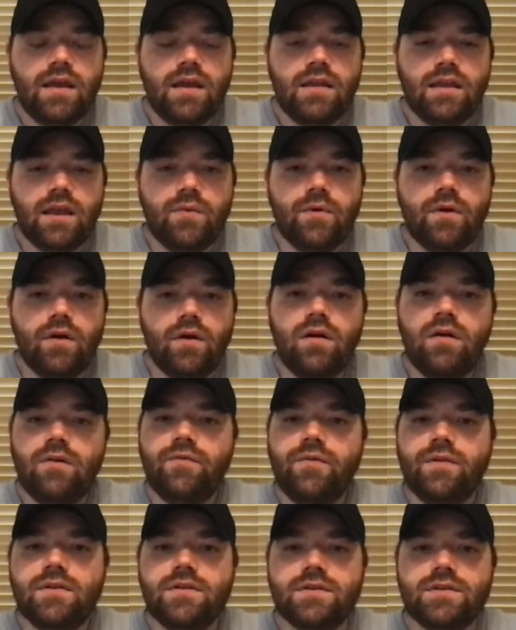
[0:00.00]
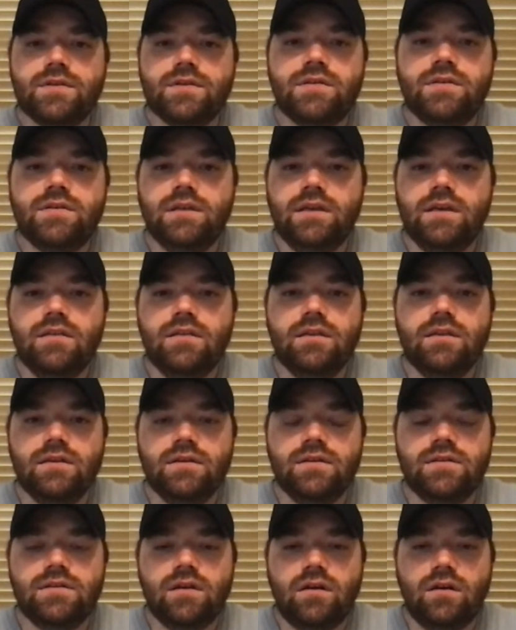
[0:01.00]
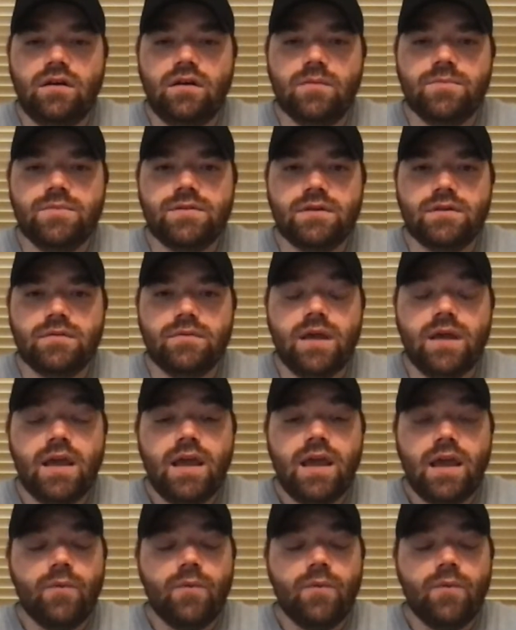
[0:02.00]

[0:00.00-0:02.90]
And they would often just sing these psalms, and